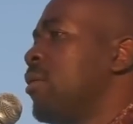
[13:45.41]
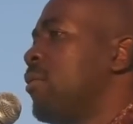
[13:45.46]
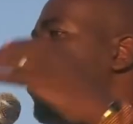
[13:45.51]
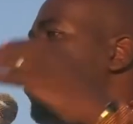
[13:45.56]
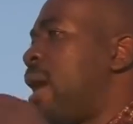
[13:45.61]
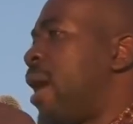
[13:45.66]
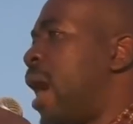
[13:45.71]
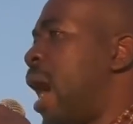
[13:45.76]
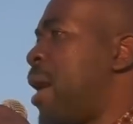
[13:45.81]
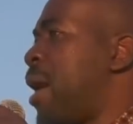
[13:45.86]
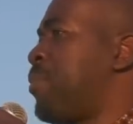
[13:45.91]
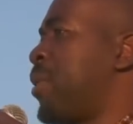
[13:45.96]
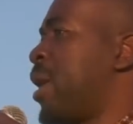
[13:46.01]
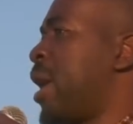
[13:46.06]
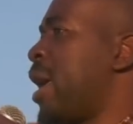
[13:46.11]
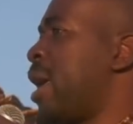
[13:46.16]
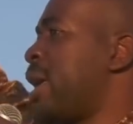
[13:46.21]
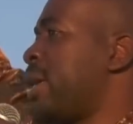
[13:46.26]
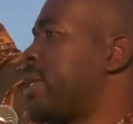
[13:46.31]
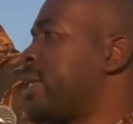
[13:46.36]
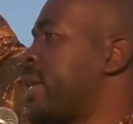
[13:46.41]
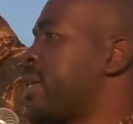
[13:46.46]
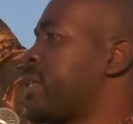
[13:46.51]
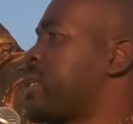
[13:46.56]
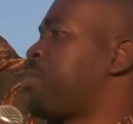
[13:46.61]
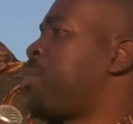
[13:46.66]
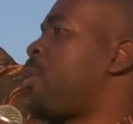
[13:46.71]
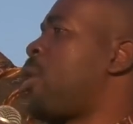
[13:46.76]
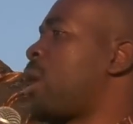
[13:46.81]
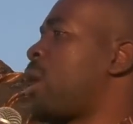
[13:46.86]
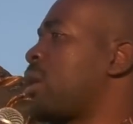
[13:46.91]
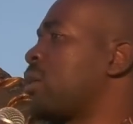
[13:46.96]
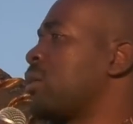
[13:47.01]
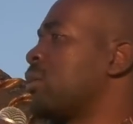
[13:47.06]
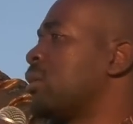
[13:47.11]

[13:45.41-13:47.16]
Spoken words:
Bahambe despot.